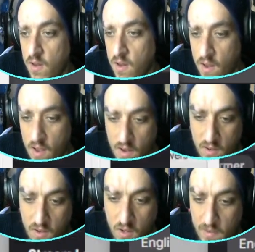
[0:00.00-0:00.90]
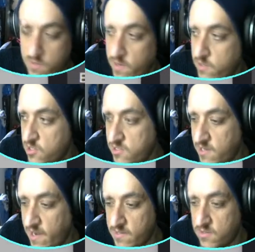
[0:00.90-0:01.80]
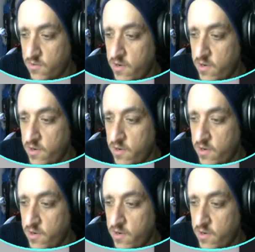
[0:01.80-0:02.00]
and go back to our just starting screen,